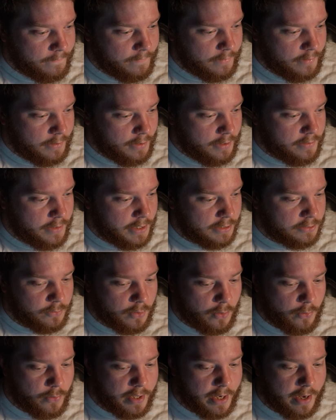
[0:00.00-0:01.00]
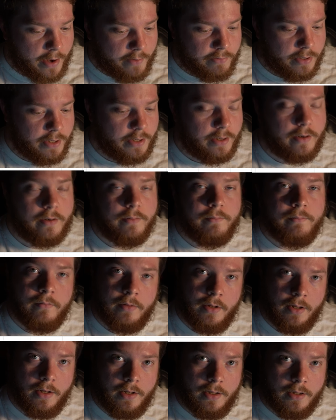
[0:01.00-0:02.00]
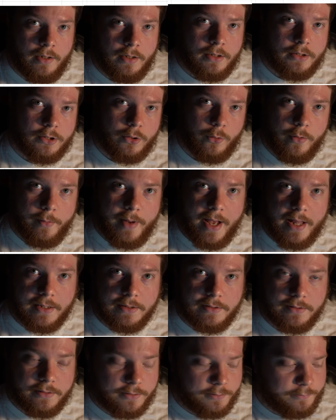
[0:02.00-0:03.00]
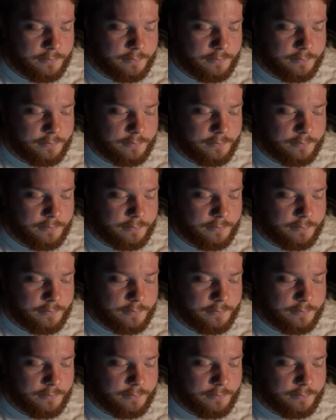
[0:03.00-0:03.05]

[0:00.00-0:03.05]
and that's what we have here. So we balance.